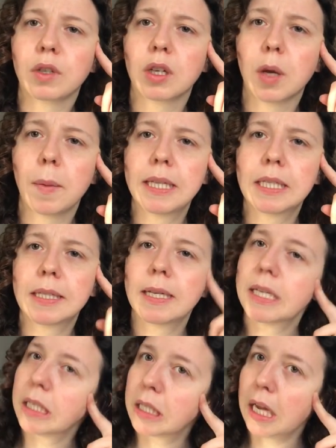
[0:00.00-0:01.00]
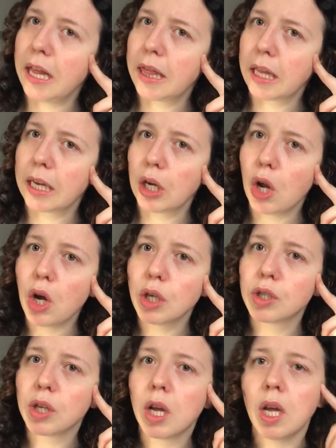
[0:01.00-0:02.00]
Coincidence? I think
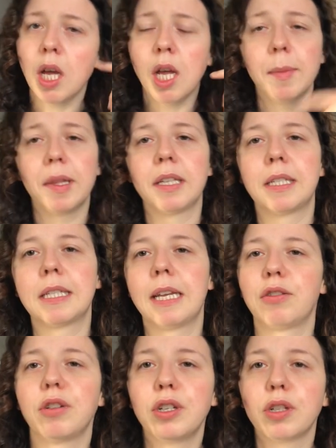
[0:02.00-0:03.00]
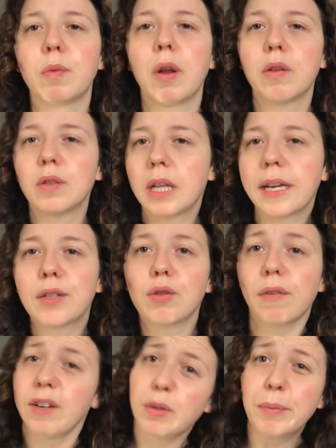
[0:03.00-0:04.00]
not, but this is literally just one of those like
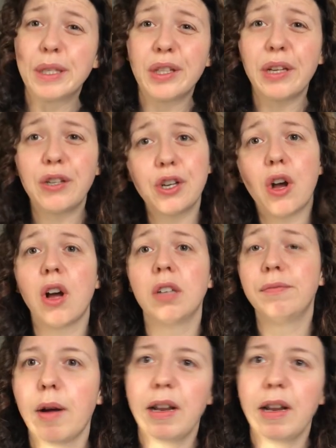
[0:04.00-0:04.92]
scruffy jumpers that you shot on.